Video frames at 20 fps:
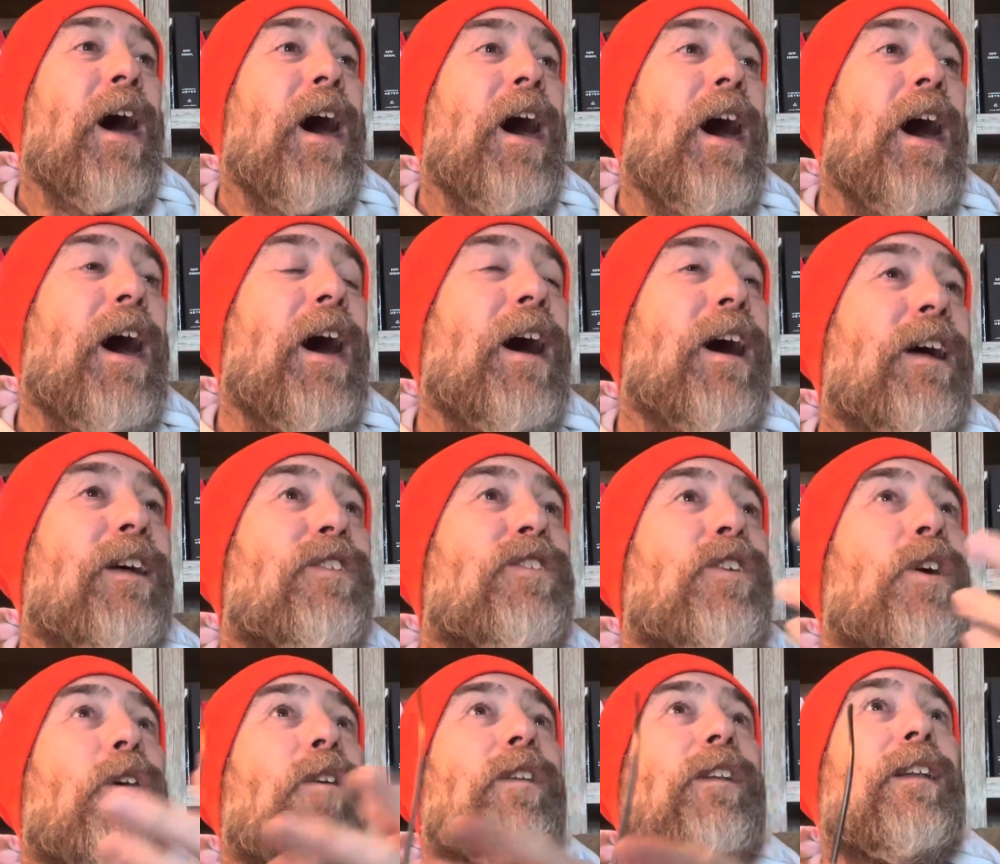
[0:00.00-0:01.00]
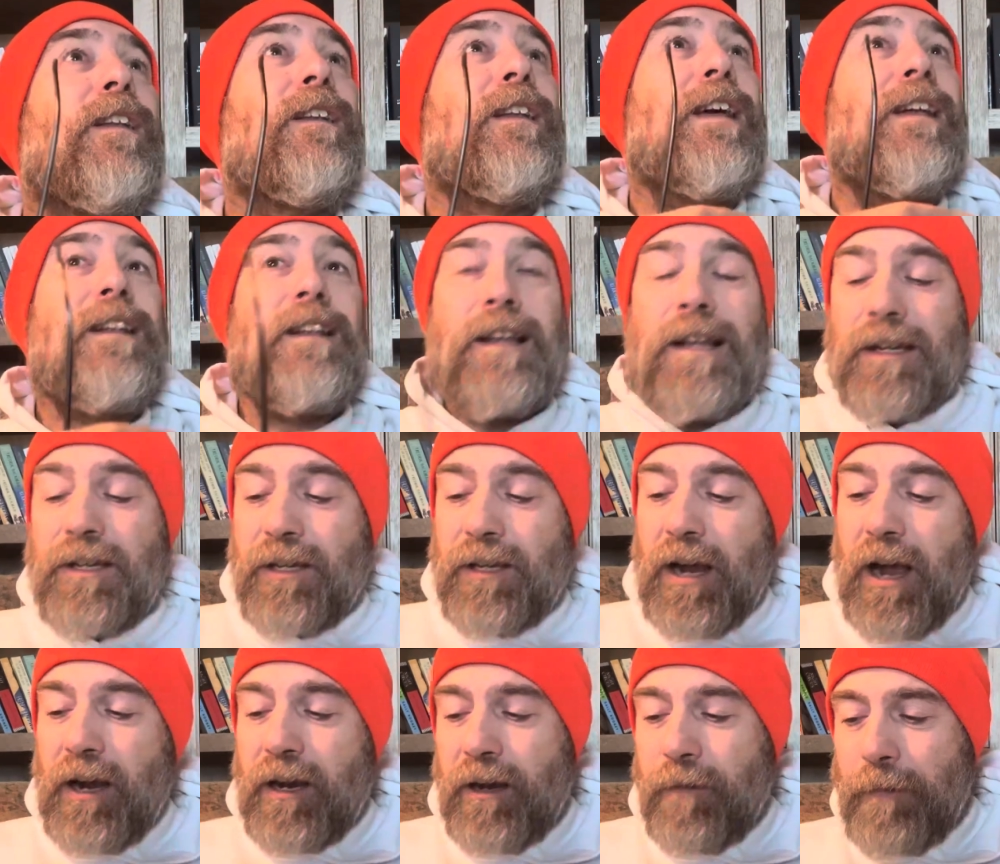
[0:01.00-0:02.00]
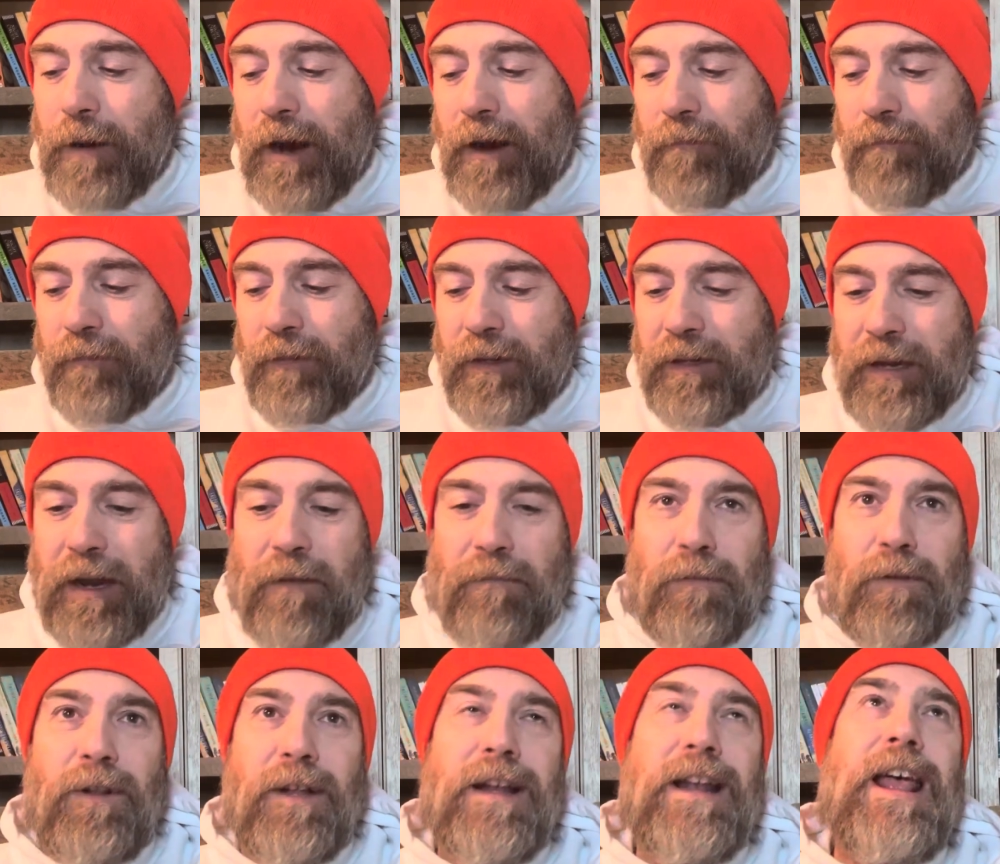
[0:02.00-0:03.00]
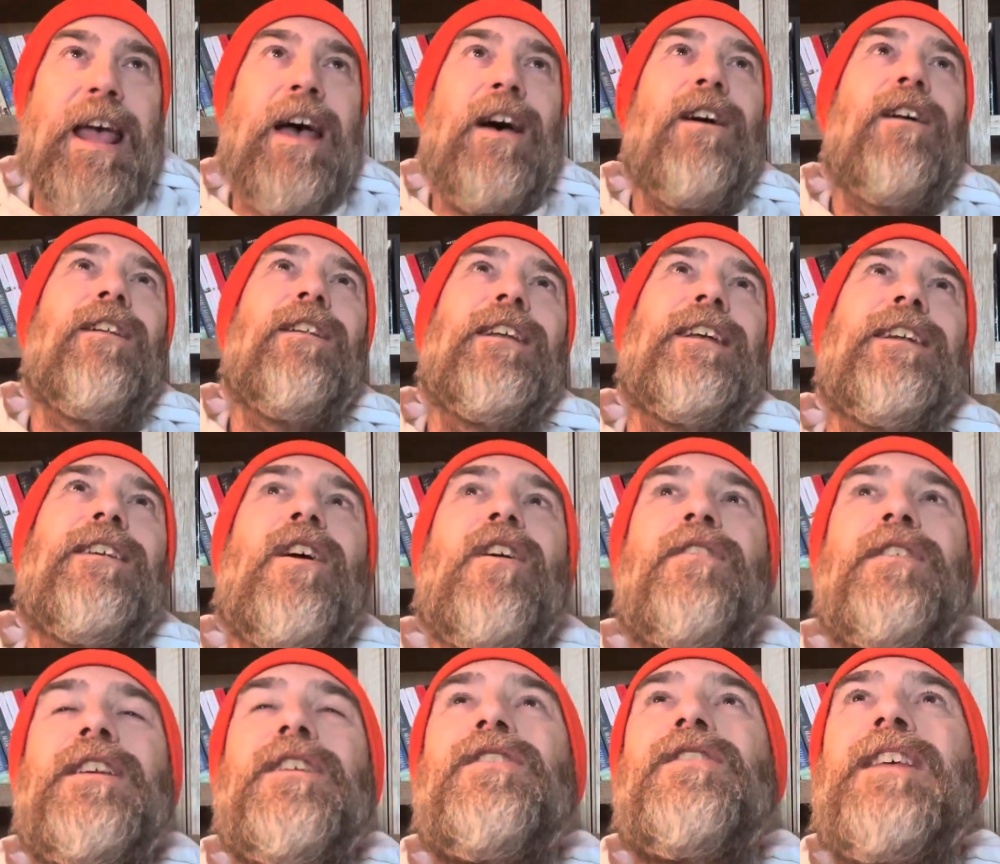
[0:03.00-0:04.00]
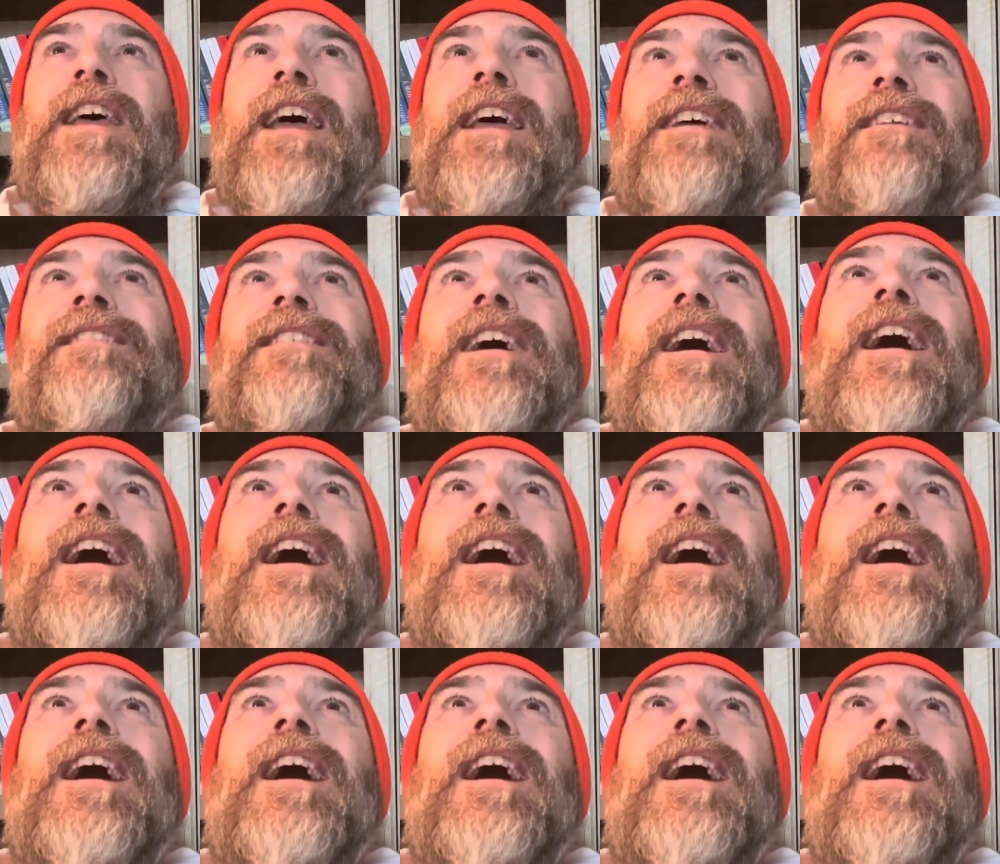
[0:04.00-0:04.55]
So let's talk about the devil and hell and all these things.